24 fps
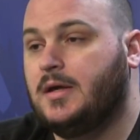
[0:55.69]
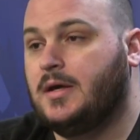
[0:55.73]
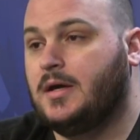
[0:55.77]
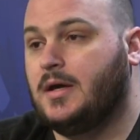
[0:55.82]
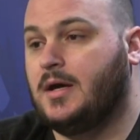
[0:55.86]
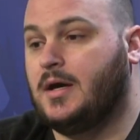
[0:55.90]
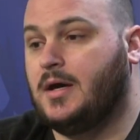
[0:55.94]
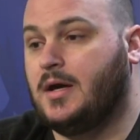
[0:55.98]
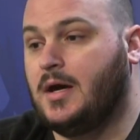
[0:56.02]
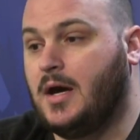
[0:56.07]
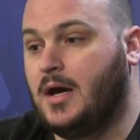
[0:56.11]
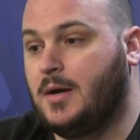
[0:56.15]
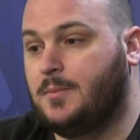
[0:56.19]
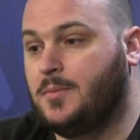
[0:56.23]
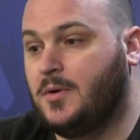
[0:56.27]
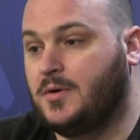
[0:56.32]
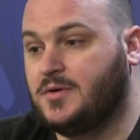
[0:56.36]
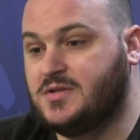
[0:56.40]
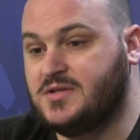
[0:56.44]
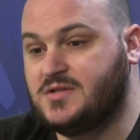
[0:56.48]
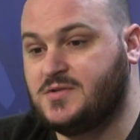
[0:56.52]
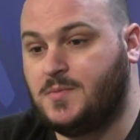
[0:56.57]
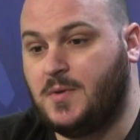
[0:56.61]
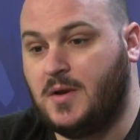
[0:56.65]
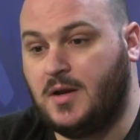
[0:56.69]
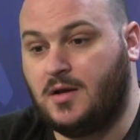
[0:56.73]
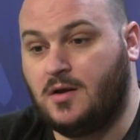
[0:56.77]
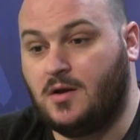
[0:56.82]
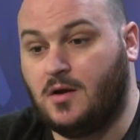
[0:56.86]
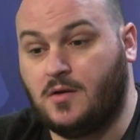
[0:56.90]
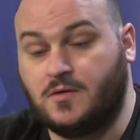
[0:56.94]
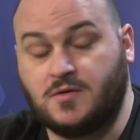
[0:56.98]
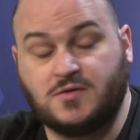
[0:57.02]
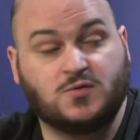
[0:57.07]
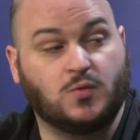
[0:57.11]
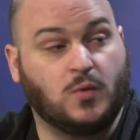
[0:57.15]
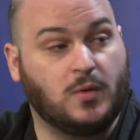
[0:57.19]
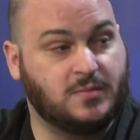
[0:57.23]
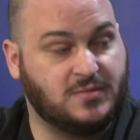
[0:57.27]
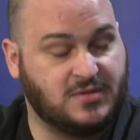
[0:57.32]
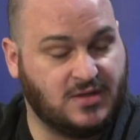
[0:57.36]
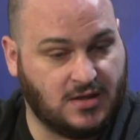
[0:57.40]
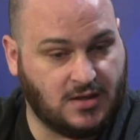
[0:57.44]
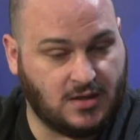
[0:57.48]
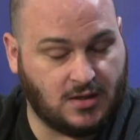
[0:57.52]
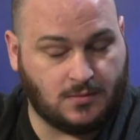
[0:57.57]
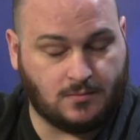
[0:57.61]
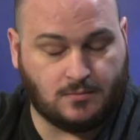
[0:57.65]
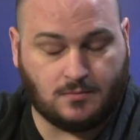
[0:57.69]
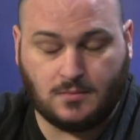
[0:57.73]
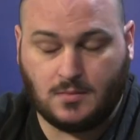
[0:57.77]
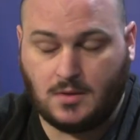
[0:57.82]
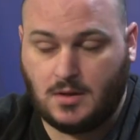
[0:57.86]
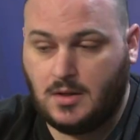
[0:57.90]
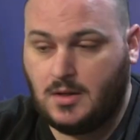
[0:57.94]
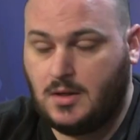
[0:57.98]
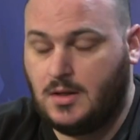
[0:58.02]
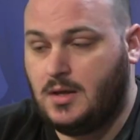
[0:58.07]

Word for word: Uh, I participated on the swim team